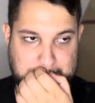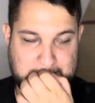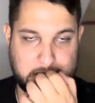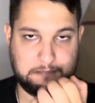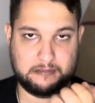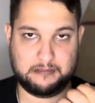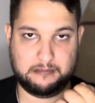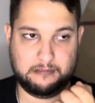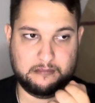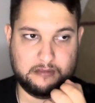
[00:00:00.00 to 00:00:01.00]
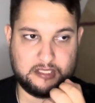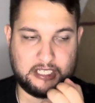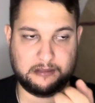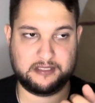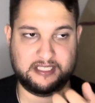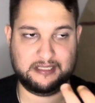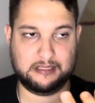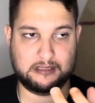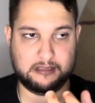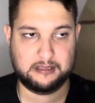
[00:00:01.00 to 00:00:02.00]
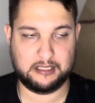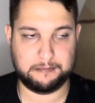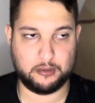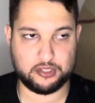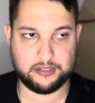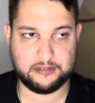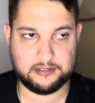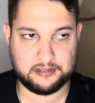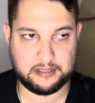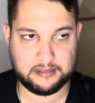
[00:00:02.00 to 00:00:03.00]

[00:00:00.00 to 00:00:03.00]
subtle emotions.